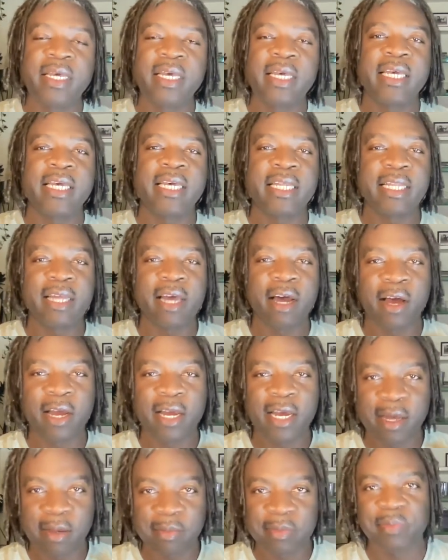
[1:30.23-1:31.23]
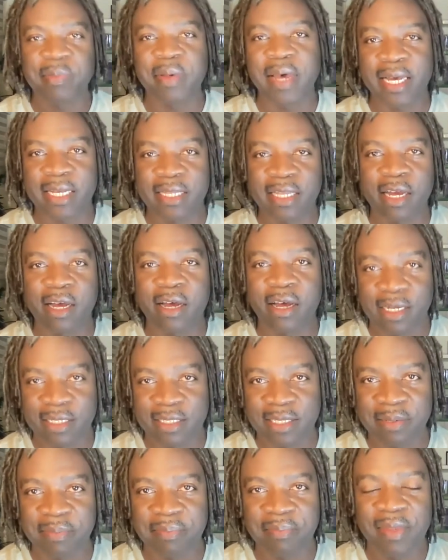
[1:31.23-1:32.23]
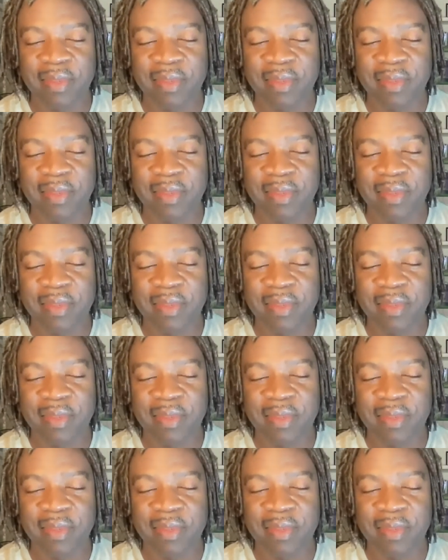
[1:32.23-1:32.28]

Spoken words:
it comes back to haunt them.